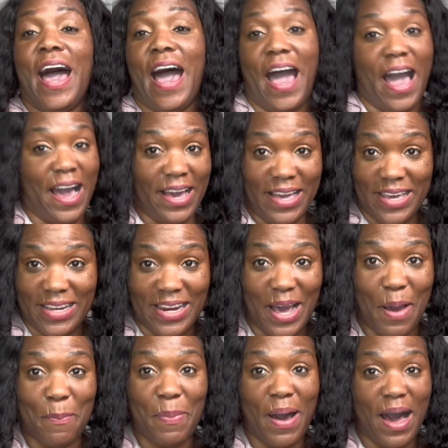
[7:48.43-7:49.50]
I
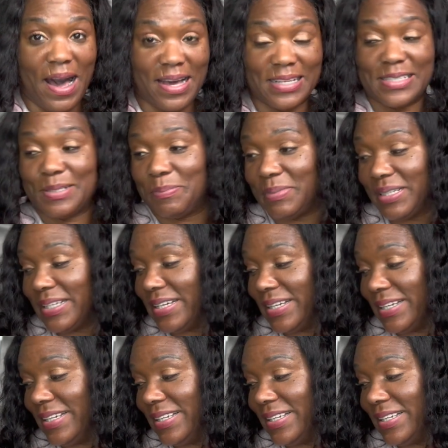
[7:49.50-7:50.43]
cannot possibly